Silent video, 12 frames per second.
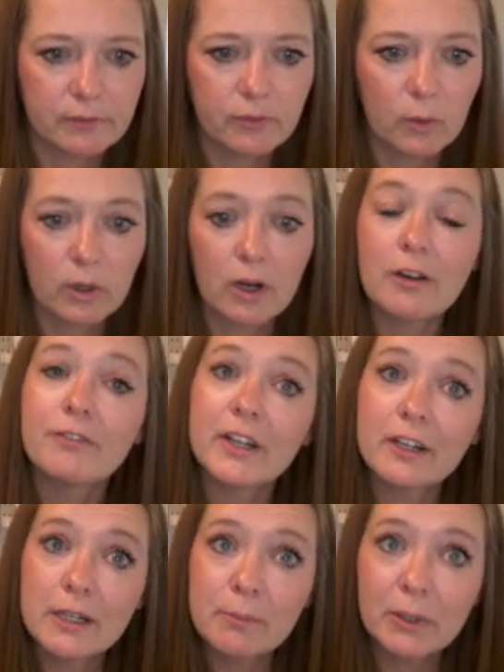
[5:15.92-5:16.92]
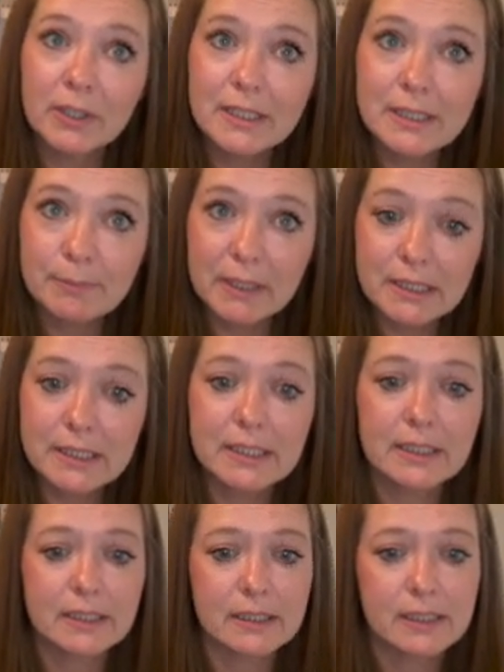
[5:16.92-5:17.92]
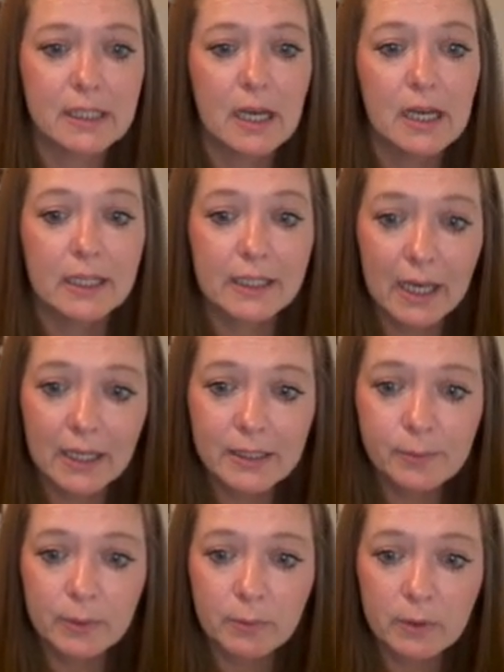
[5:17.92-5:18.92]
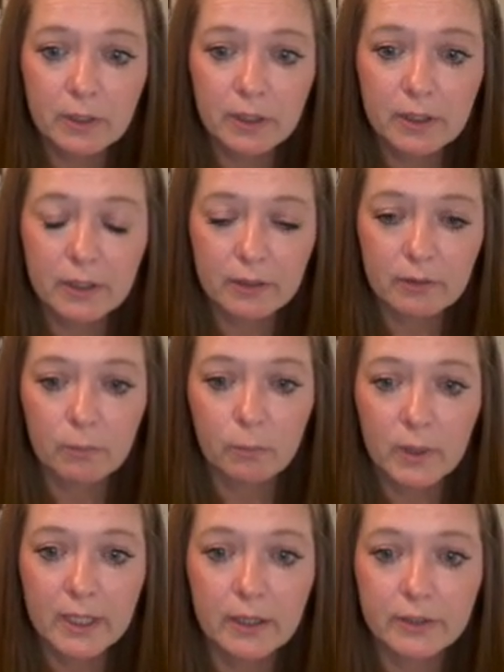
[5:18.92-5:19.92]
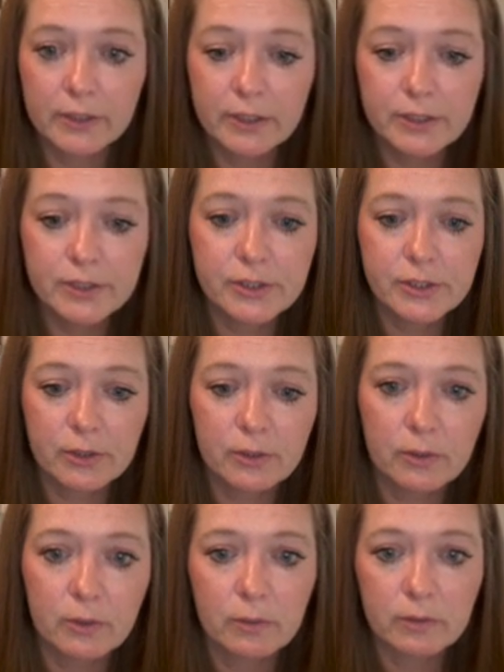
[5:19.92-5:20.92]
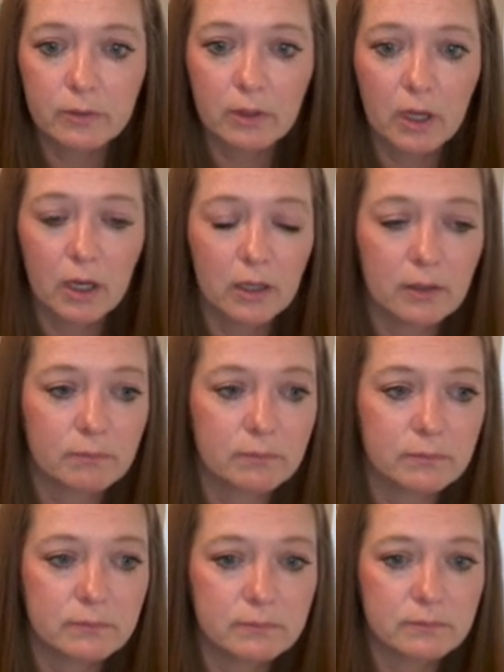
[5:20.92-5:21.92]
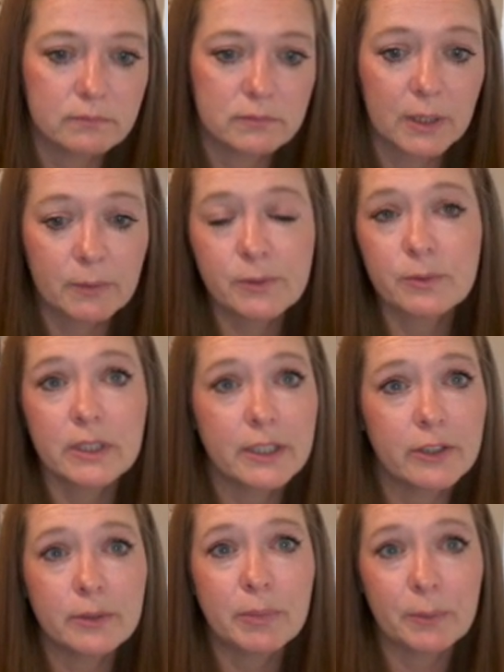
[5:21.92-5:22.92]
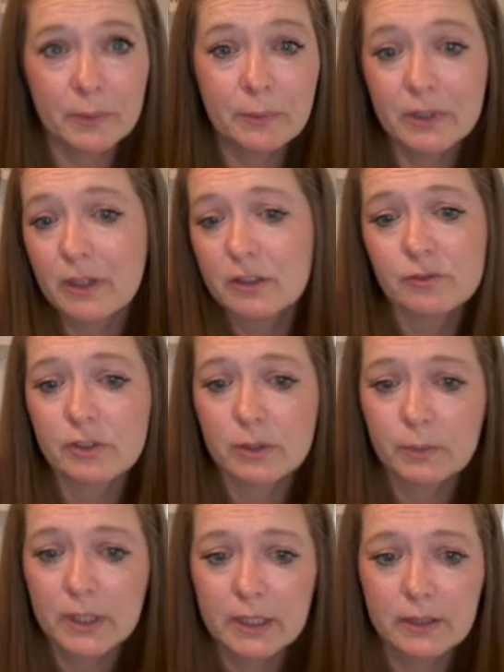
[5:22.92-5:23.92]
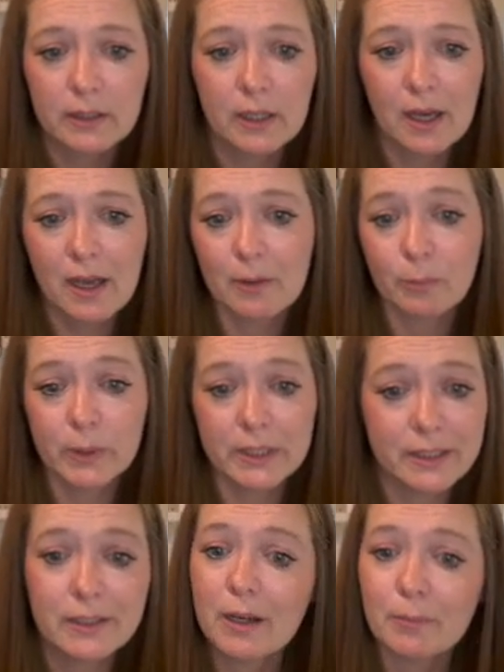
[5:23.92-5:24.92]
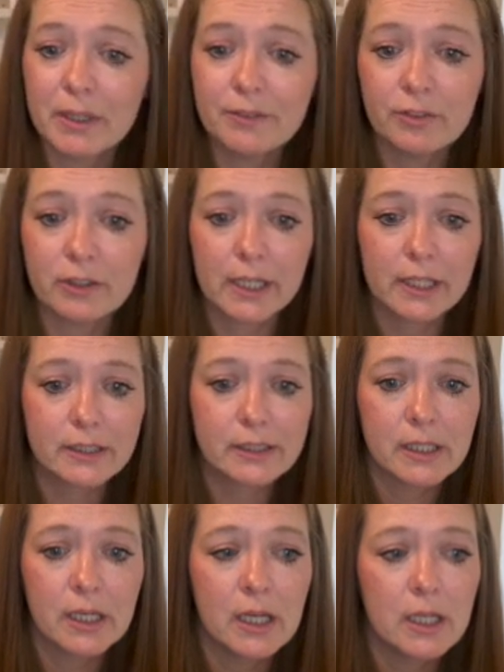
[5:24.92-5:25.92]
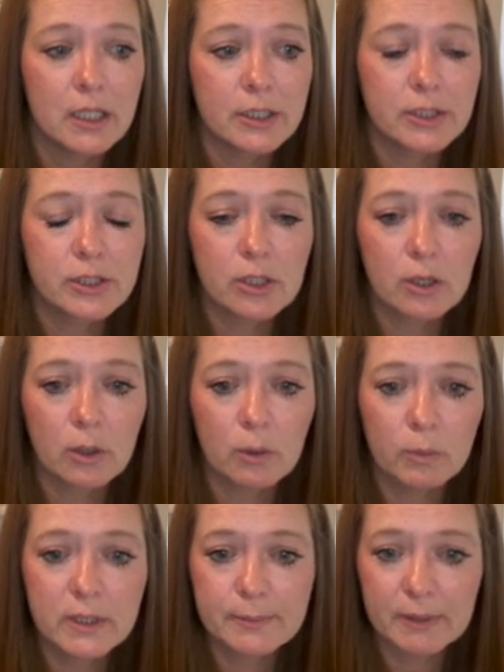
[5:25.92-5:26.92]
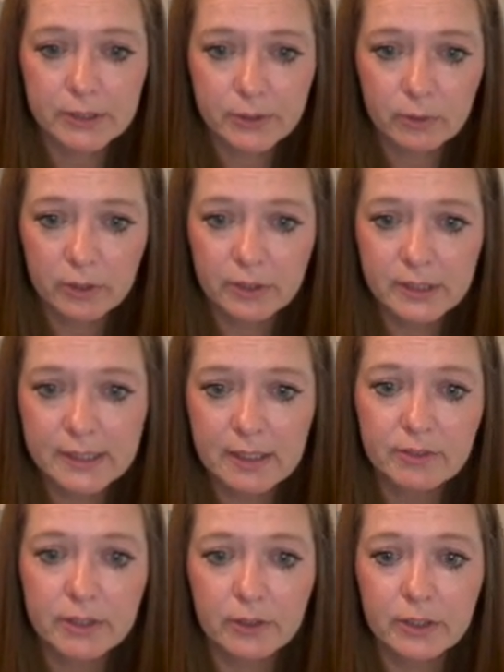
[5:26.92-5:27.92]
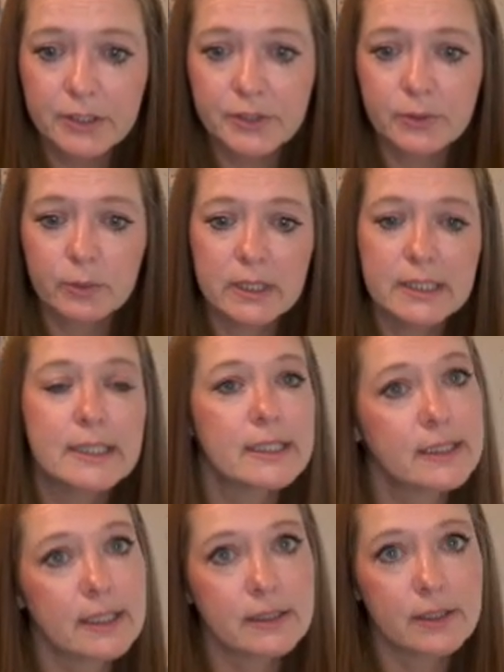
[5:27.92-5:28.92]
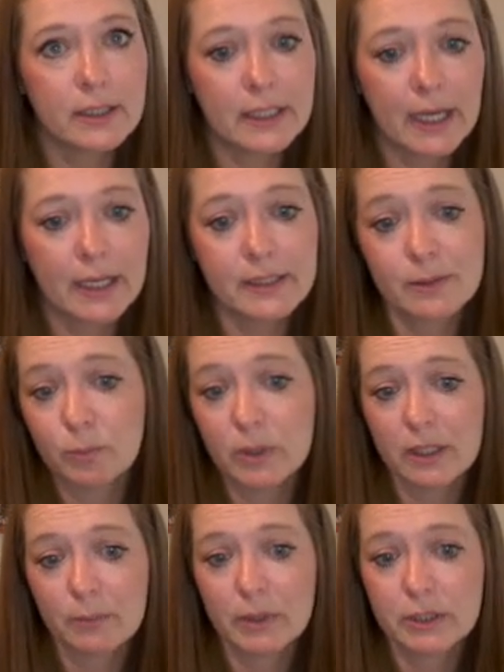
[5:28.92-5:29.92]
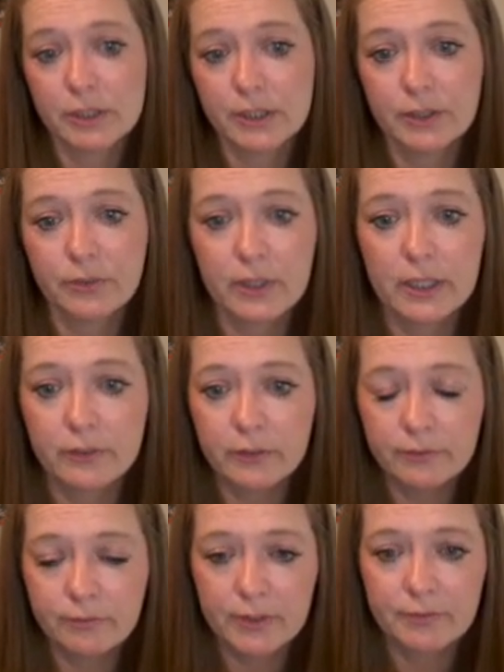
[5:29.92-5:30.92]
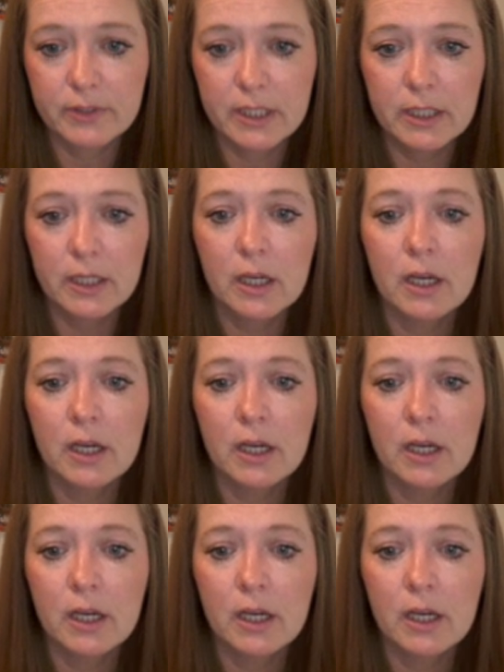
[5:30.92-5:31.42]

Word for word: for our variable expenses. Gas we were way under, so um, that was really good, but we were gone for a week and we did not pay for gas. So we spent $207.26 on gas and we had budgeted 350